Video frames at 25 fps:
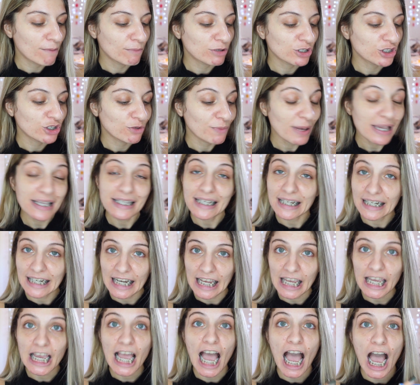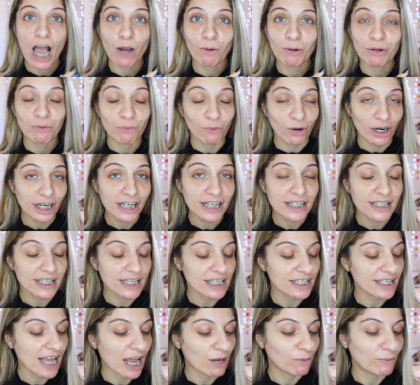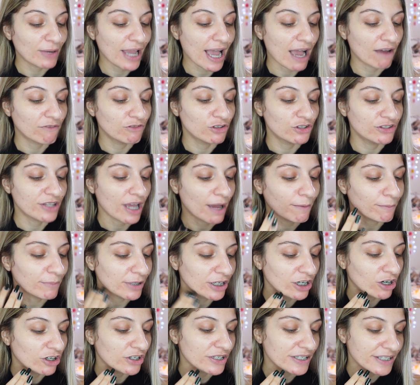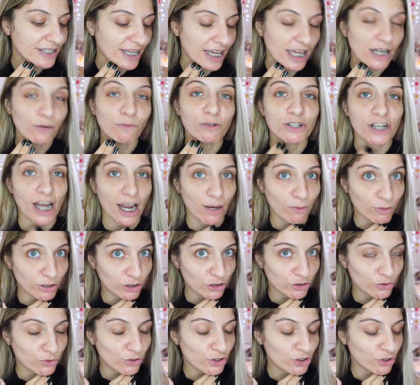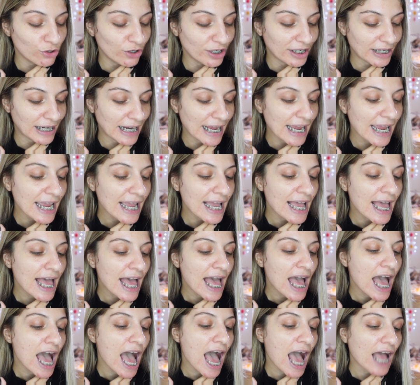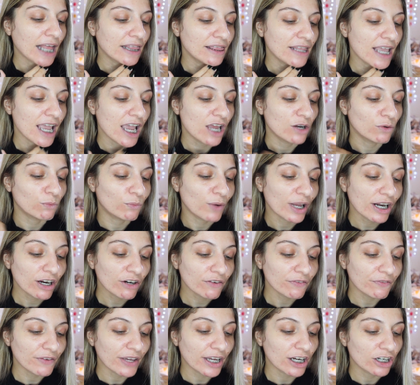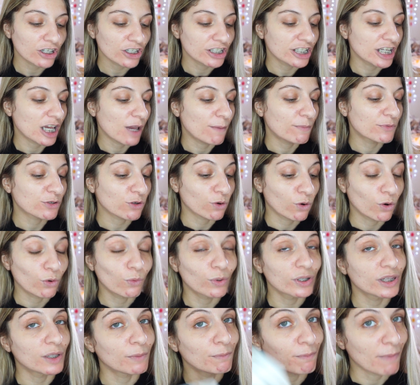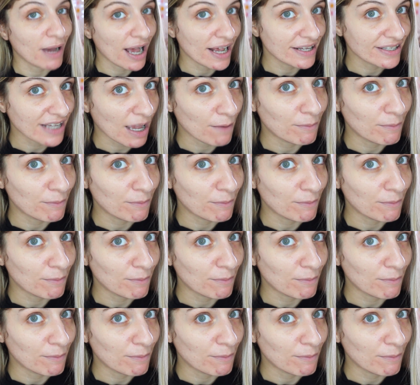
So basically how it works is that we have to dampen our skin, which I will do shortly, and then with our fingertips or with the mask